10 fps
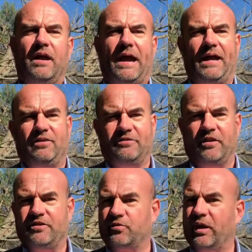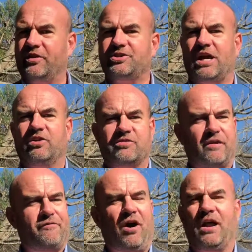And so this is one of the challenges
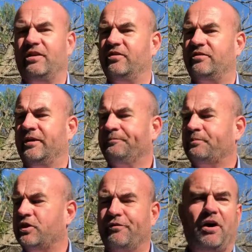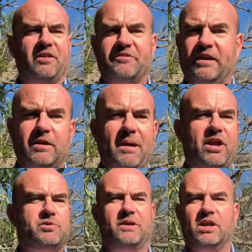I find is you find senior
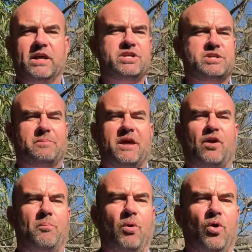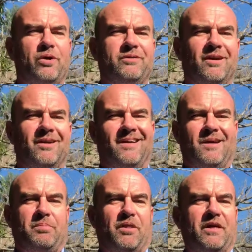management and leadership get on board,
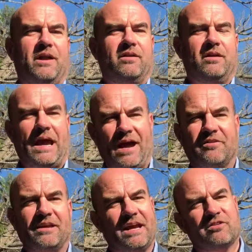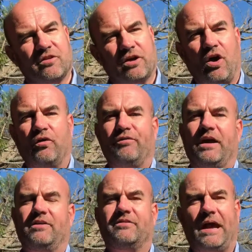but then how does it get to the
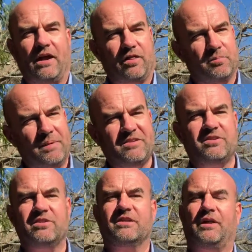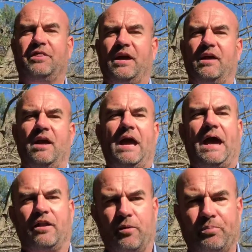coalface? How do the messages get there? How
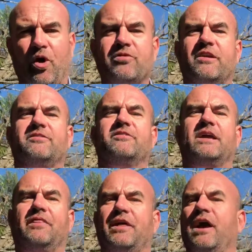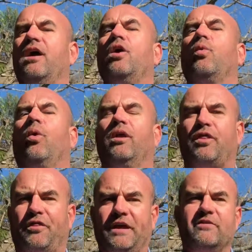do the processes get there? What are the
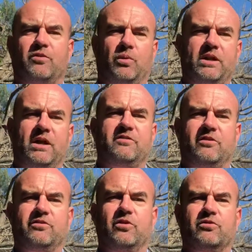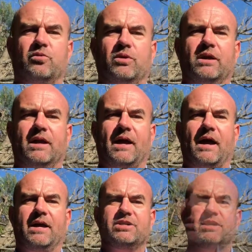things that we need to do to really
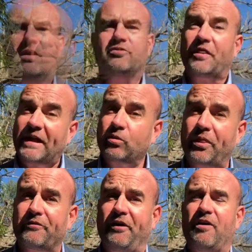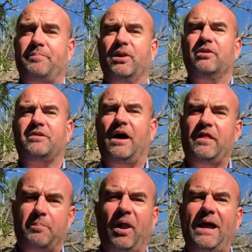engage? So that's what the 5 pillars are.
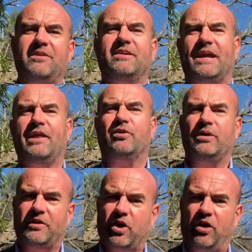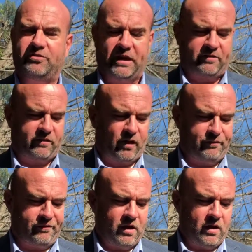They're playing together in the context
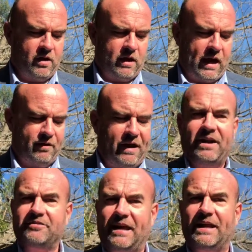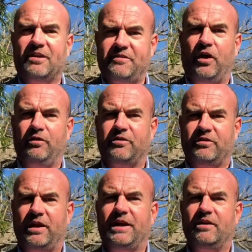of understanding ourselves as
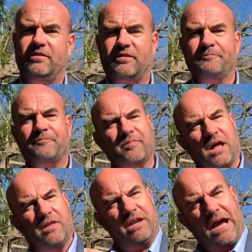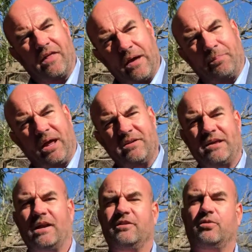leaders and then how that plays
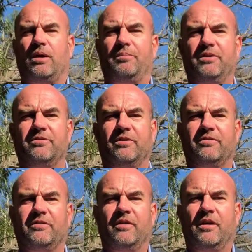out into our business.